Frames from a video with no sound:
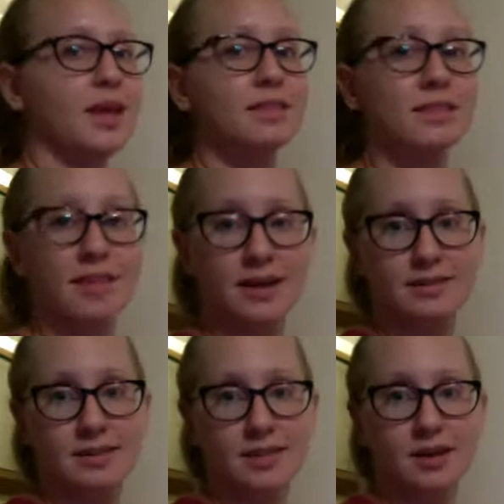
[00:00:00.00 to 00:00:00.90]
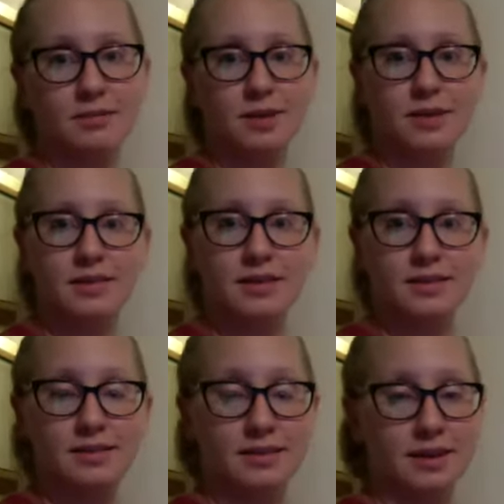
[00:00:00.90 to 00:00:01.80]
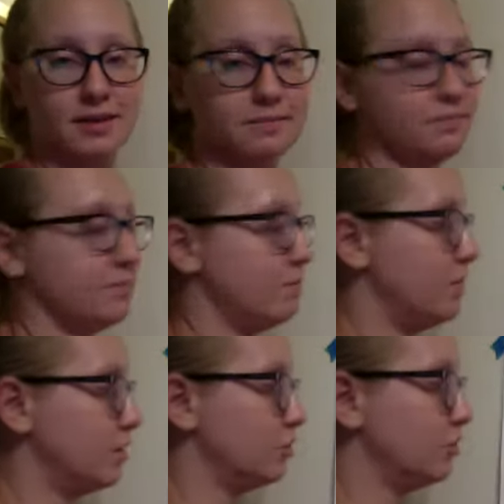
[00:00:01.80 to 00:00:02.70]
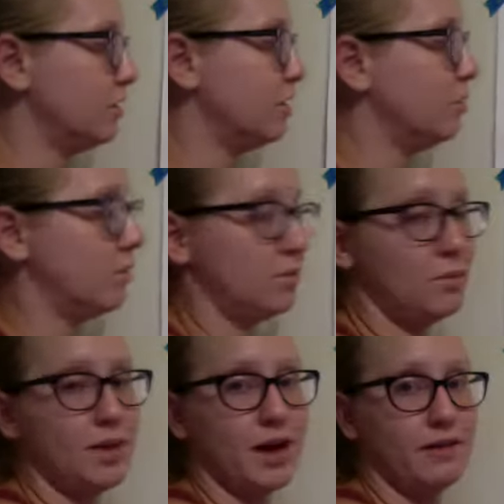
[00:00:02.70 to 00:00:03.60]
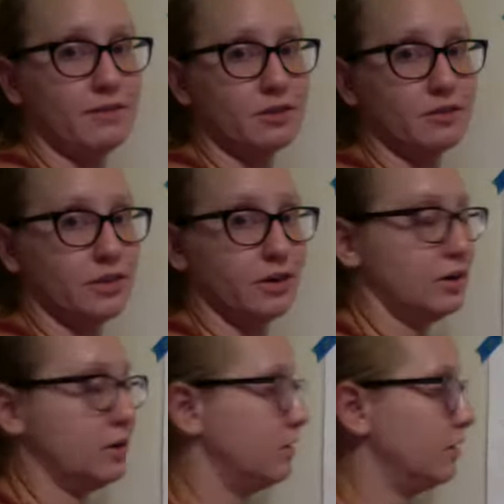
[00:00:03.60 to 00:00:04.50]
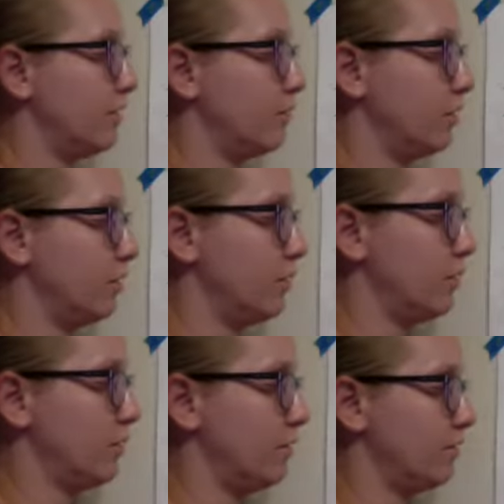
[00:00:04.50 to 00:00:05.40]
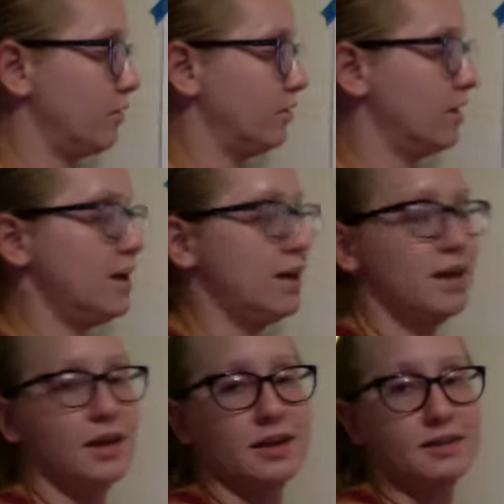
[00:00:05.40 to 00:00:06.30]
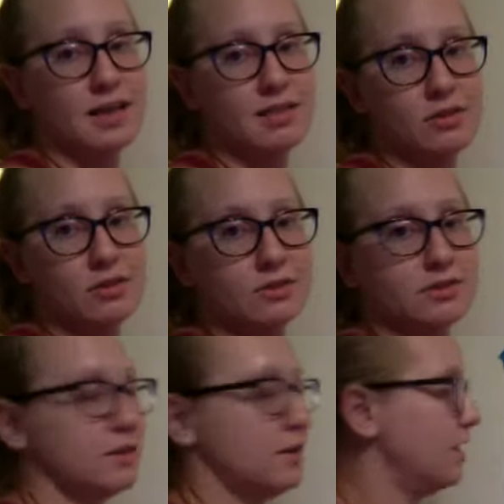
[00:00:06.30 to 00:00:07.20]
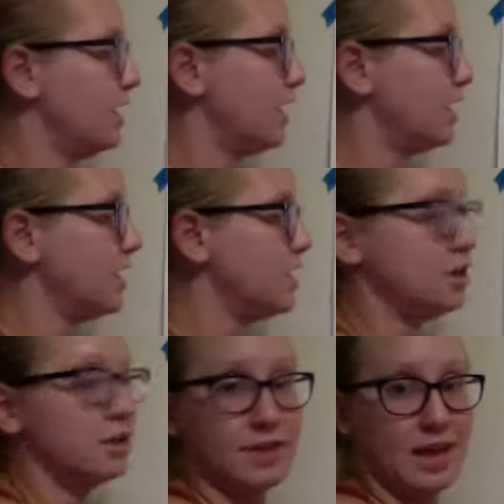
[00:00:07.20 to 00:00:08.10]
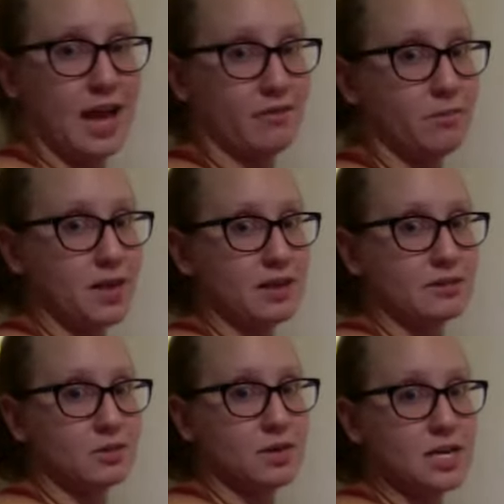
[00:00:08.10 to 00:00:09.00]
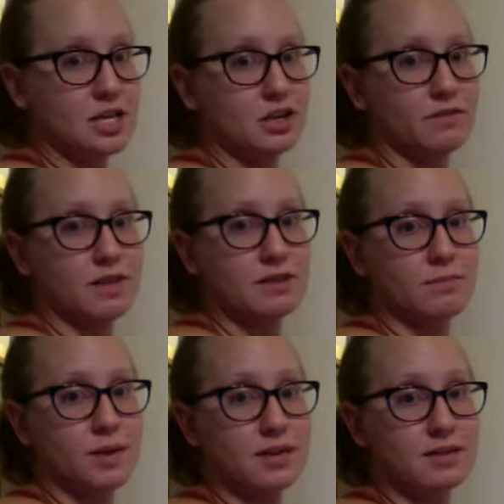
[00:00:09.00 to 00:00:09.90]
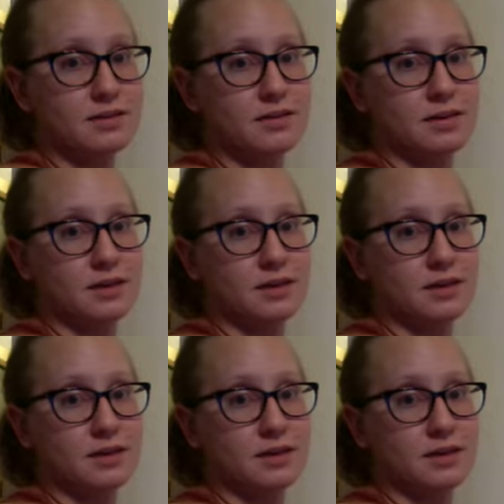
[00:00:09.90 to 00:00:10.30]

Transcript: The last thing that could be in this measure with what we have so far, what we've learned, is eighth notes. And it's a half a beat, so each of these beats